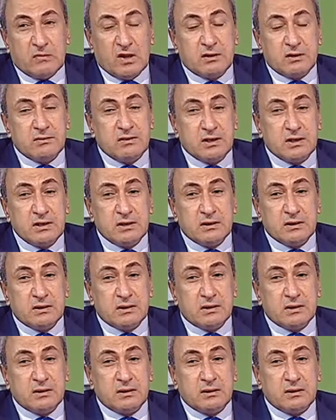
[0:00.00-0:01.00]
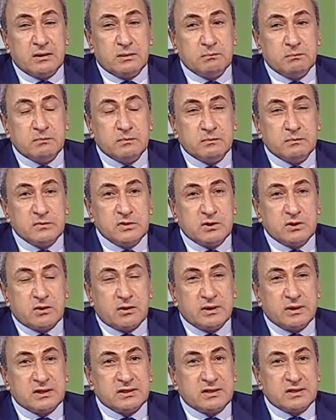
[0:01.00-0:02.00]

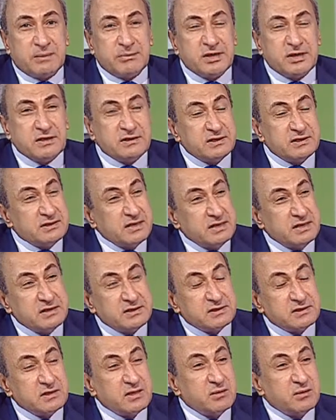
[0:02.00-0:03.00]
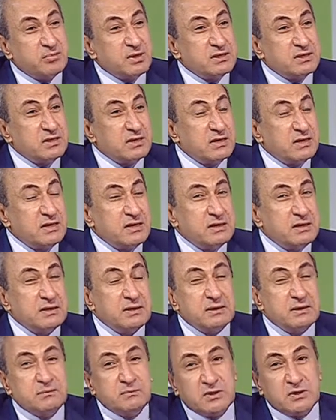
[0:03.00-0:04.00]
the examining details,
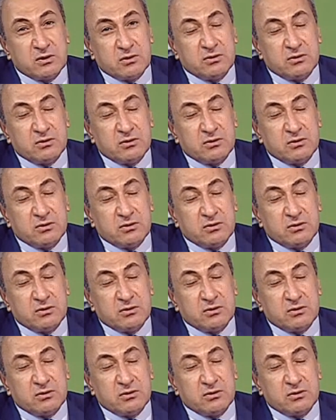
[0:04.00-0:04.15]
particularly